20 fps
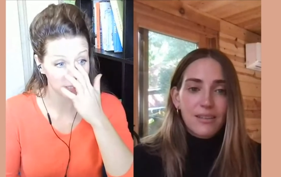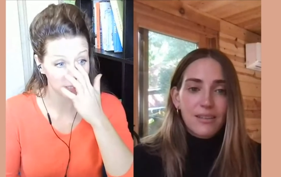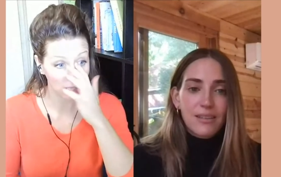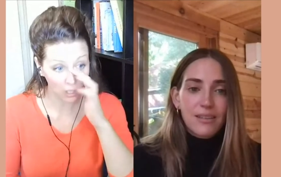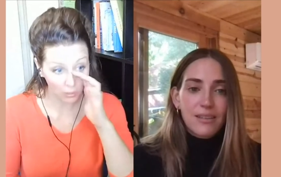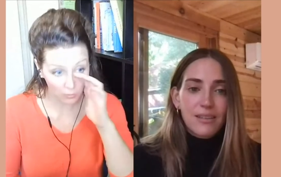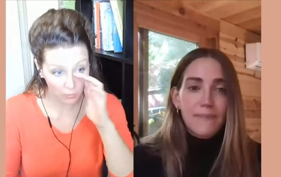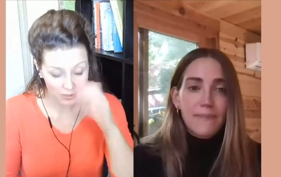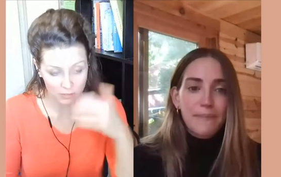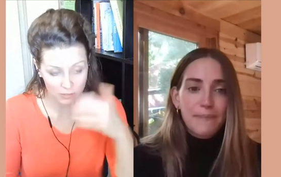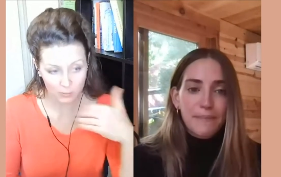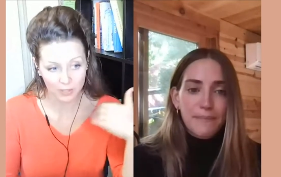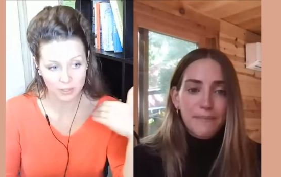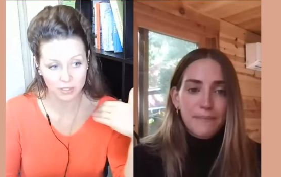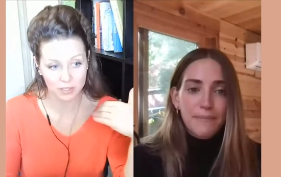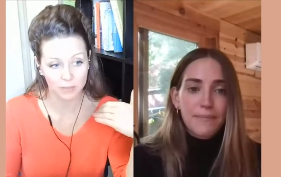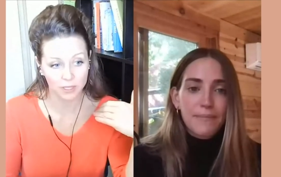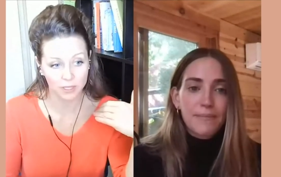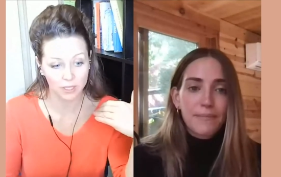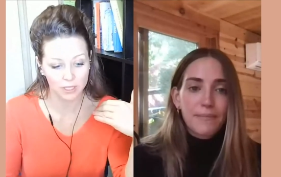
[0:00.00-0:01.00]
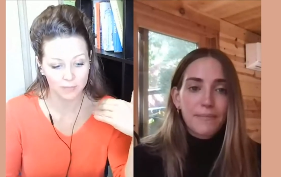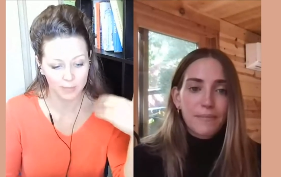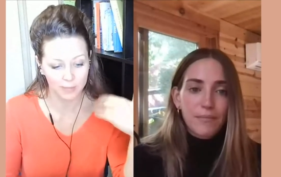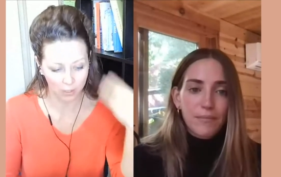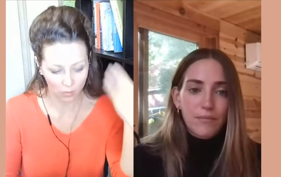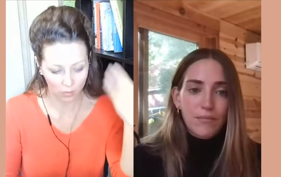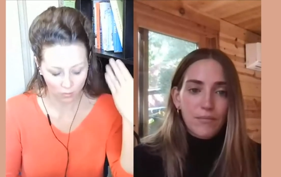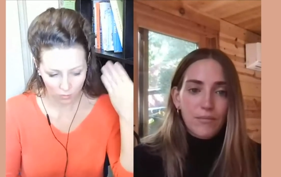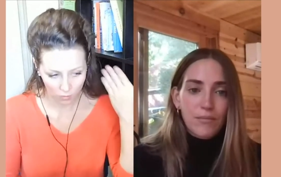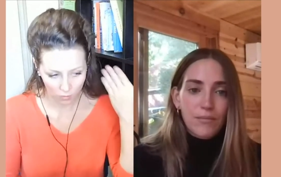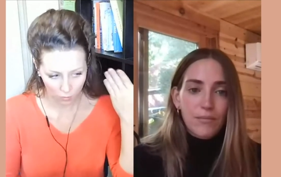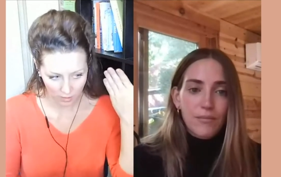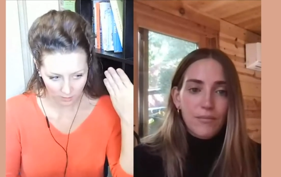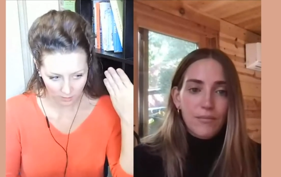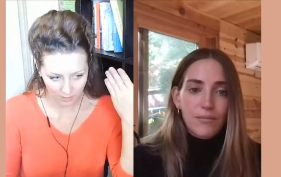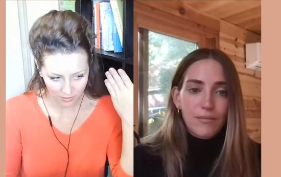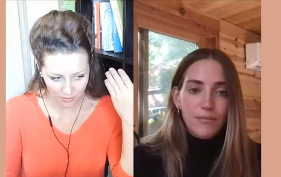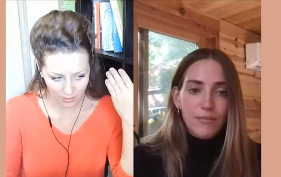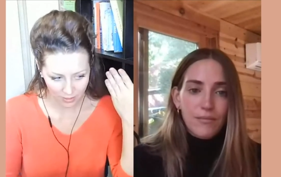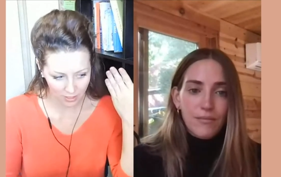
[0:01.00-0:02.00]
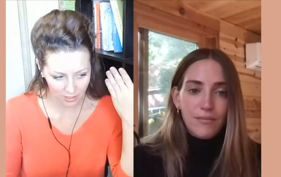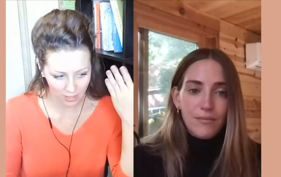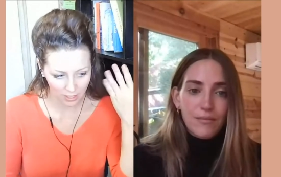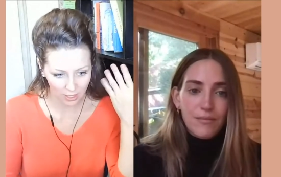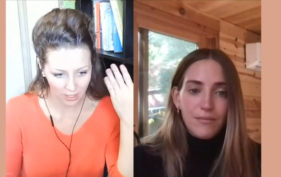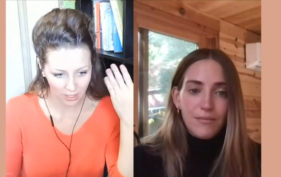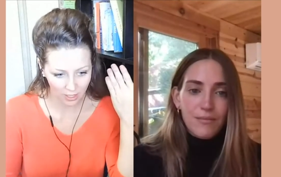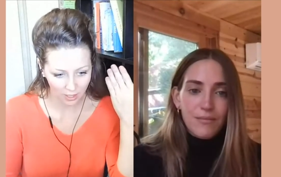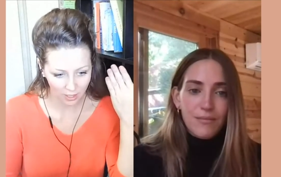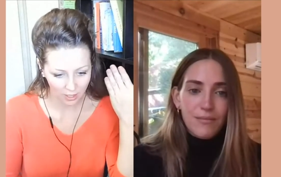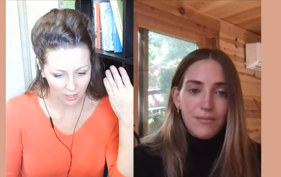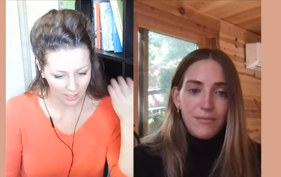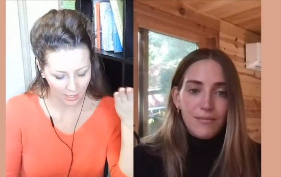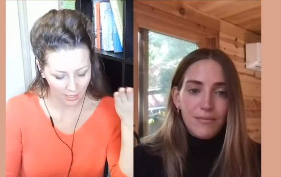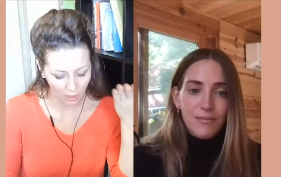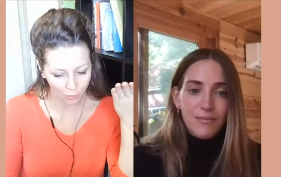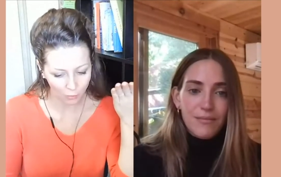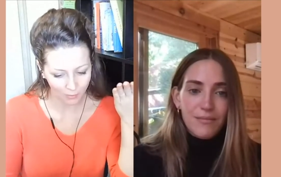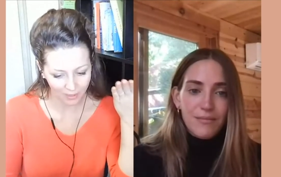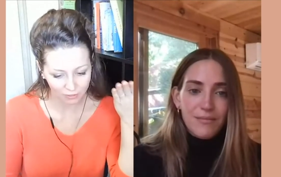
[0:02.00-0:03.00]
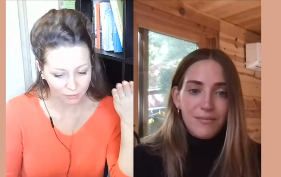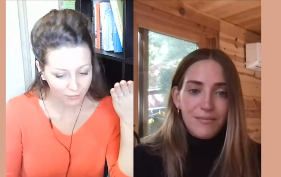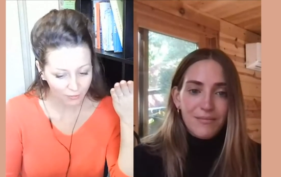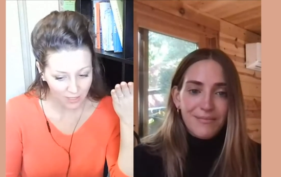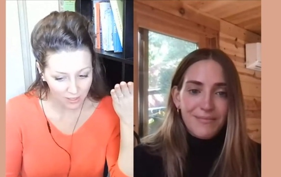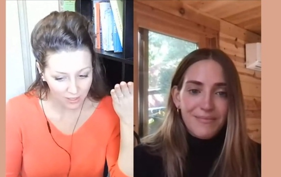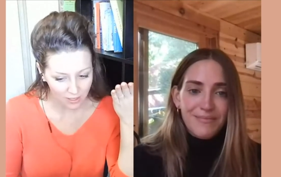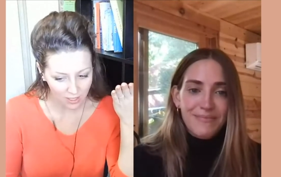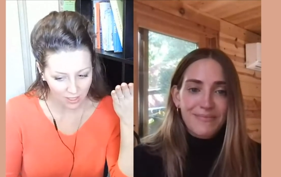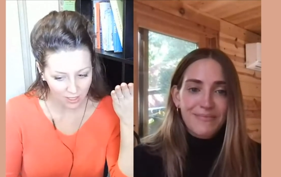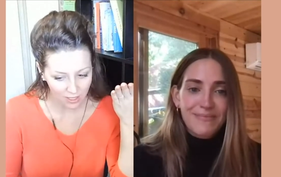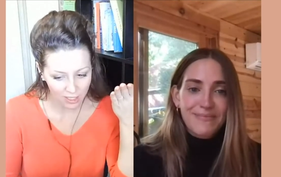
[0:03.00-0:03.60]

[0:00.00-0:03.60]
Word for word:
Speaker 1: responsibility to like what am I thinking? How am I feeling? Mm-hmm.